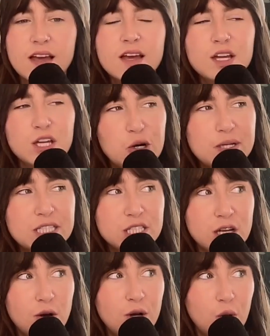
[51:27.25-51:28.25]
You know what's
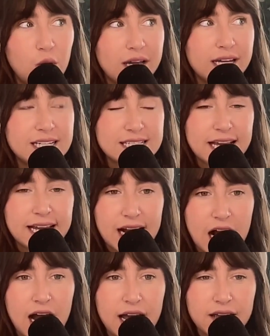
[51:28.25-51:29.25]
so annoying is like
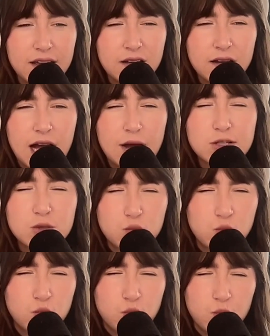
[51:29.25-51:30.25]
me and
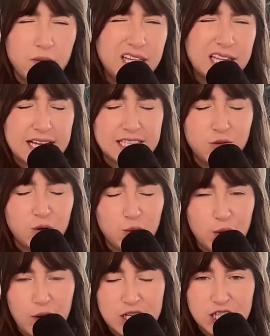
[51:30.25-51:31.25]
Lexi were
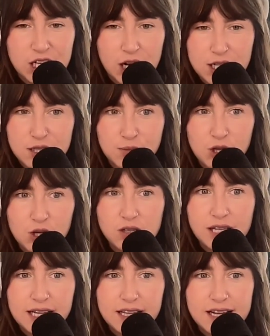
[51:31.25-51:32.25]
rewatching Gossip Girl
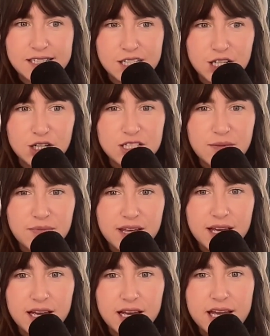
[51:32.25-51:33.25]
like last year or
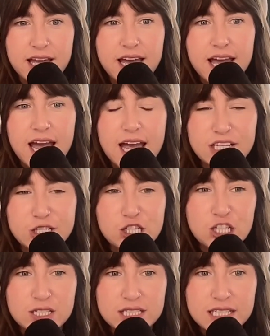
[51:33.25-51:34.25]
something, and
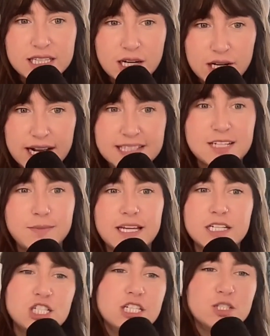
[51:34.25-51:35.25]
she'll sit there next to me
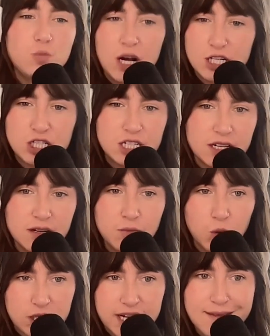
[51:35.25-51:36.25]
and she's watched it
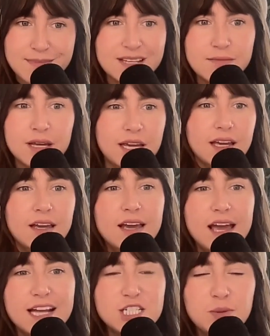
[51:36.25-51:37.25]
more times than me,
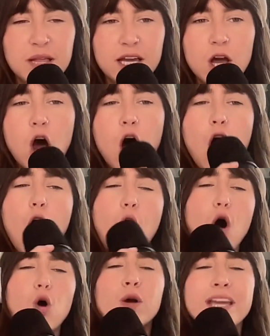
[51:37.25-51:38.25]
and she'll be like,
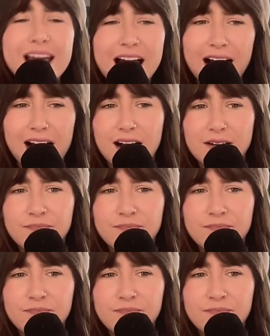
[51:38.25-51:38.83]
"Oh yeah,